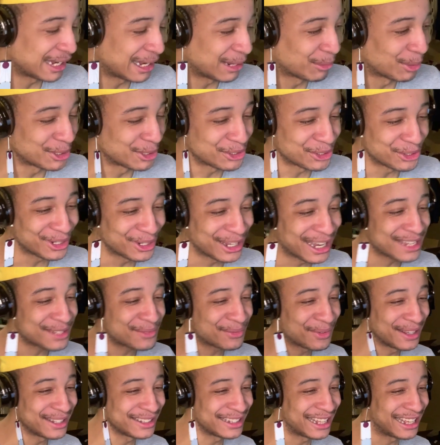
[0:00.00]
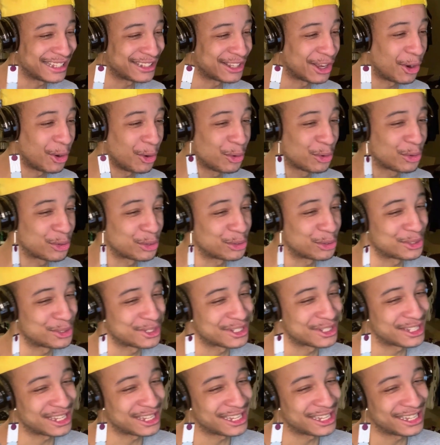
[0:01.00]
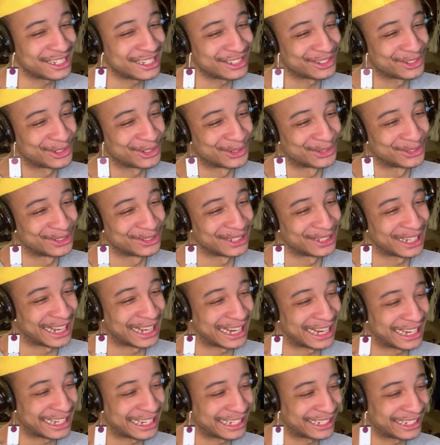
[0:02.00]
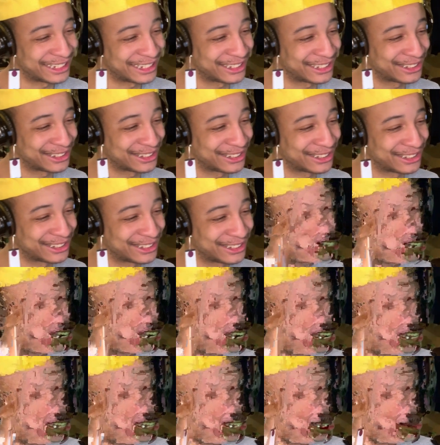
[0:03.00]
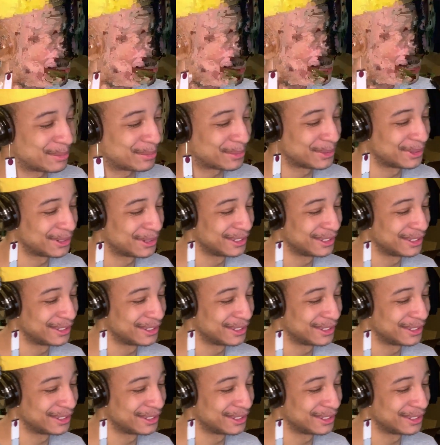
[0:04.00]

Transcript: Alright, what? Do you guys think that the whole crew's there, though? Like, the Paradise Island people?